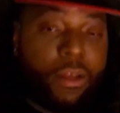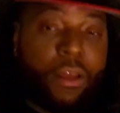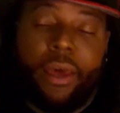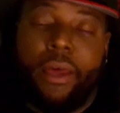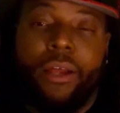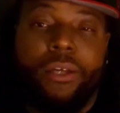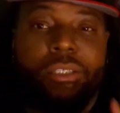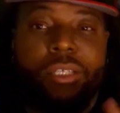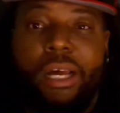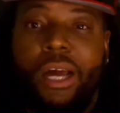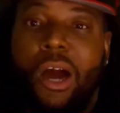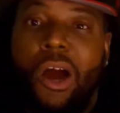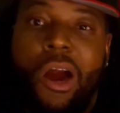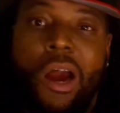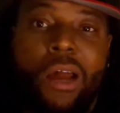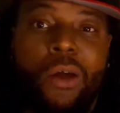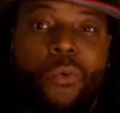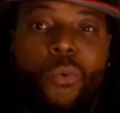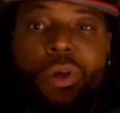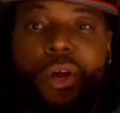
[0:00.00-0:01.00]
And it was like, all
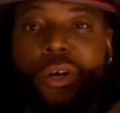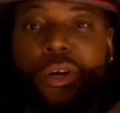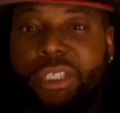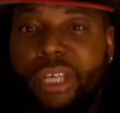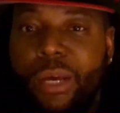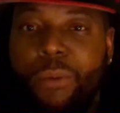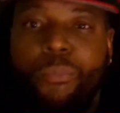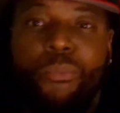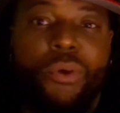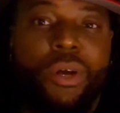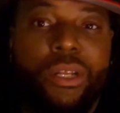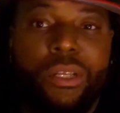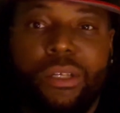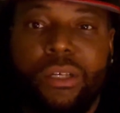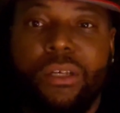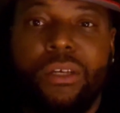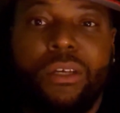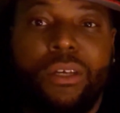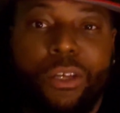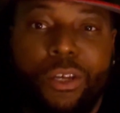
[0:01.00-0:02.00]
right, we're gonna take Brittney.
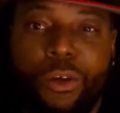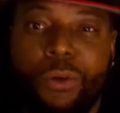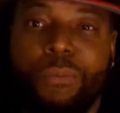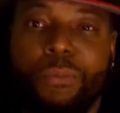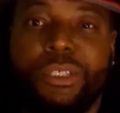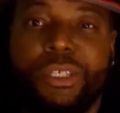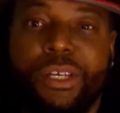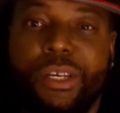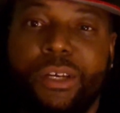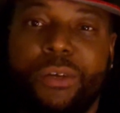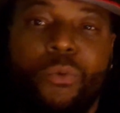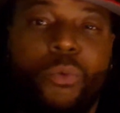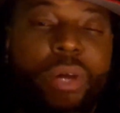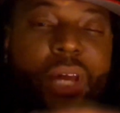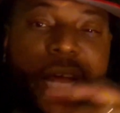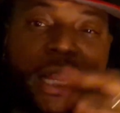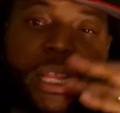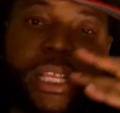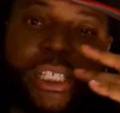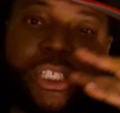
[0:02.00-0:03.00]
I'm saying? We
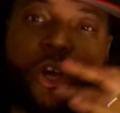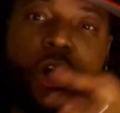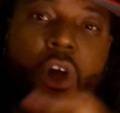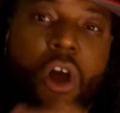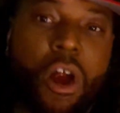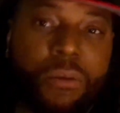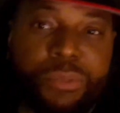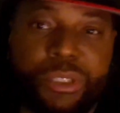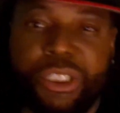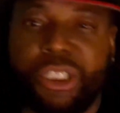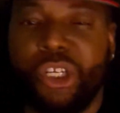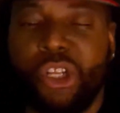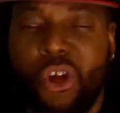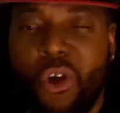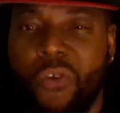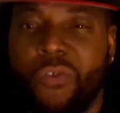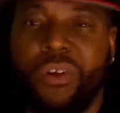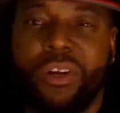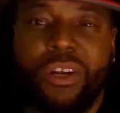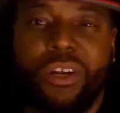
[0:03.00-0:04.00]
got this armed deal over